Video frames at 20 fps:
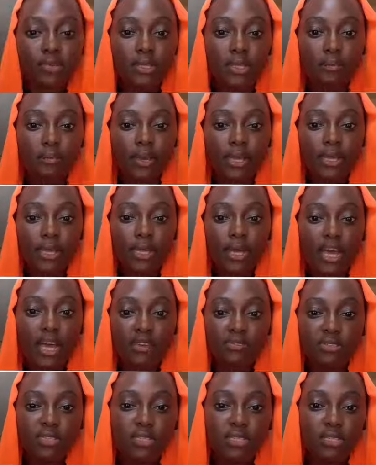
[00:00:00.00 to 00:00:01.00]
I think I have
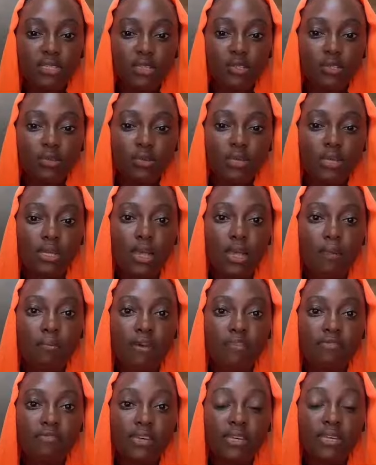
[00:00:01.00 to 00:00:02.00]
sisters on here. My
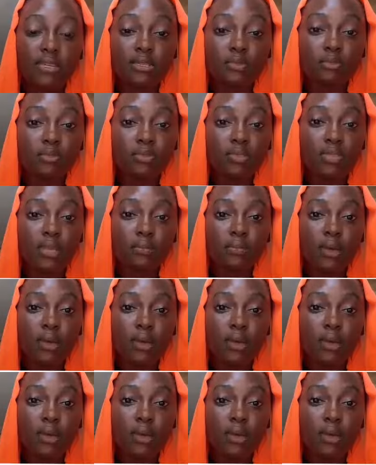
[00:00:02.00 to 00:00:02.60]
father is a Muslim.